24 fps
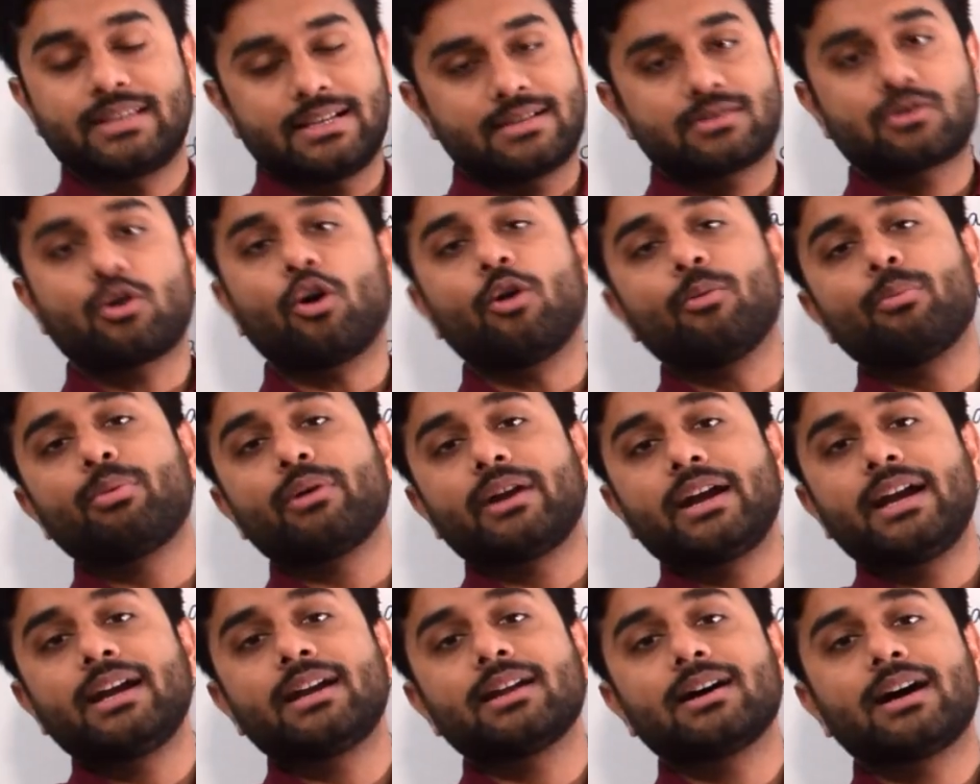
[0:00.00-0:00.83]
this
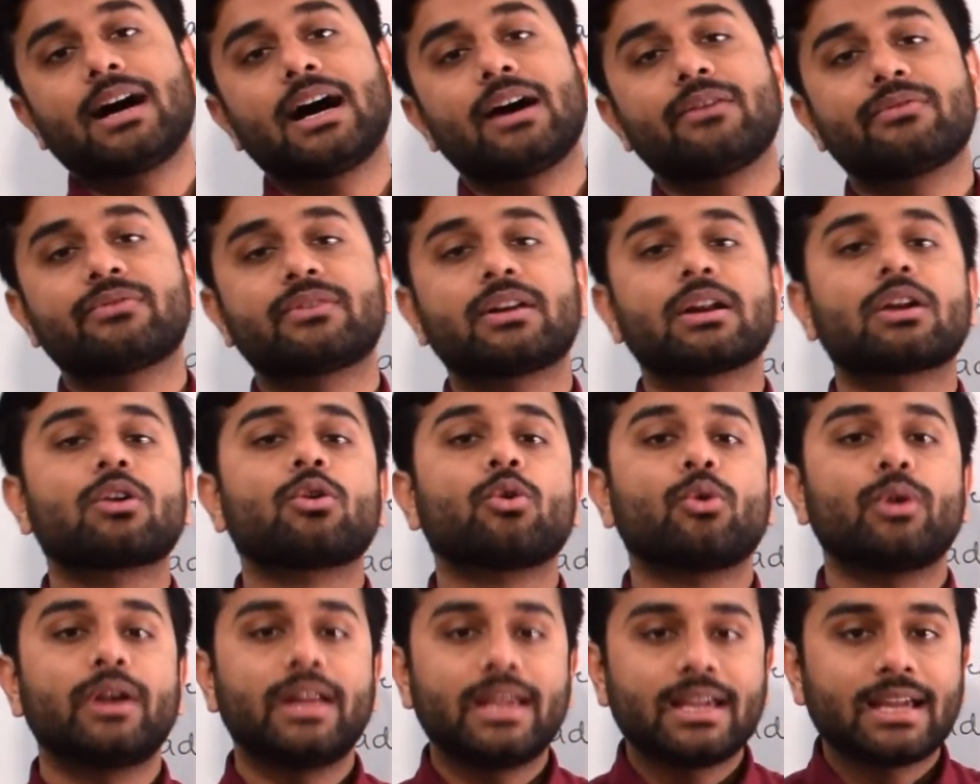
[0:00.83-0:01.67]
component after
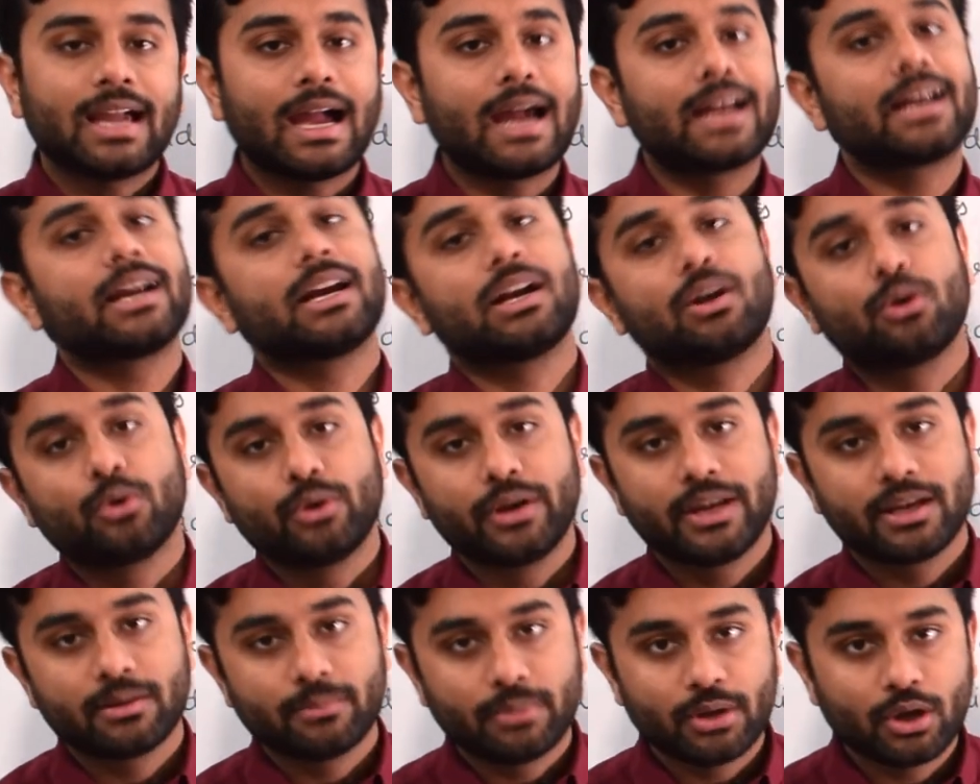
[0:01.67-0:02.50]
loading and
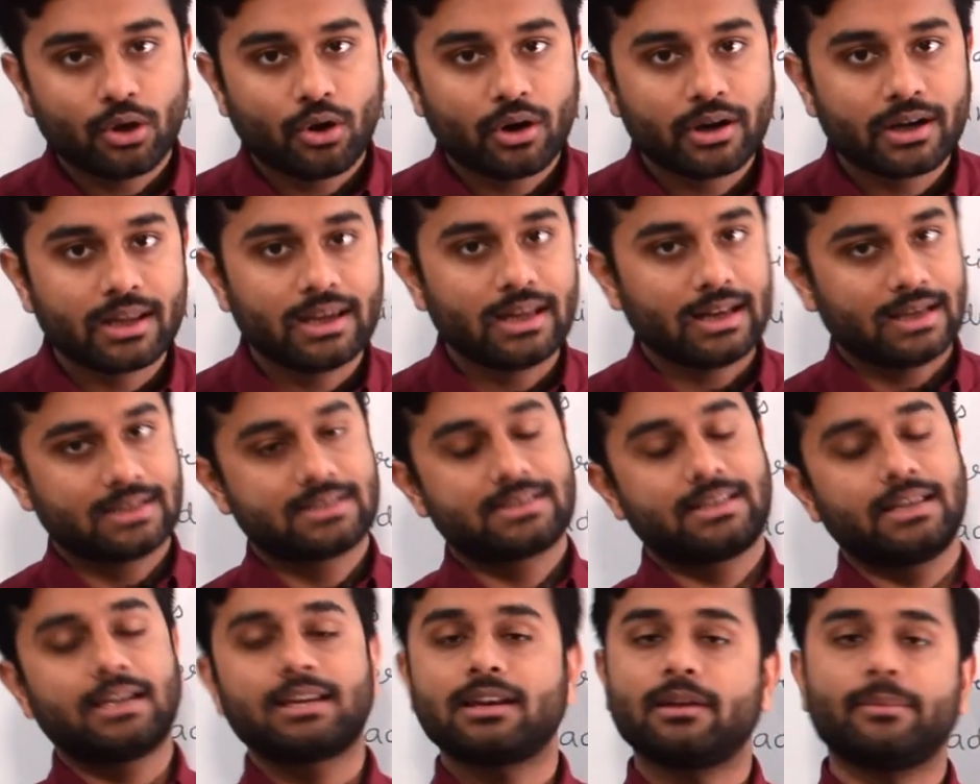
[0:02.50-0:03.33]
unloading beyond
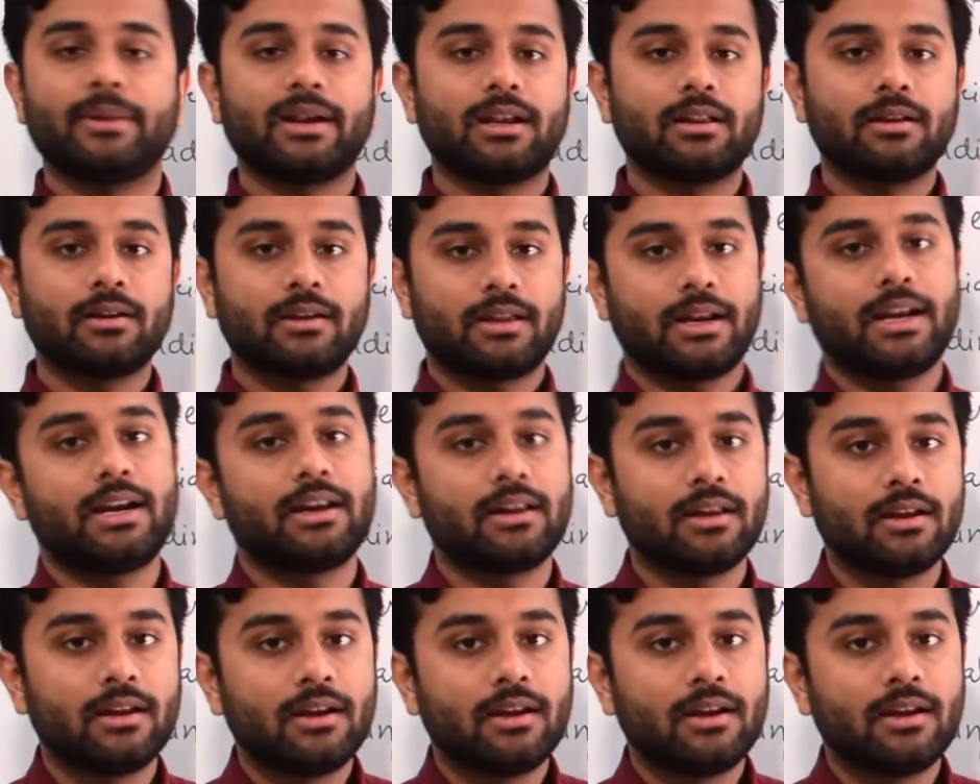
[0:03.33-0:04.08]
elastic limit, right?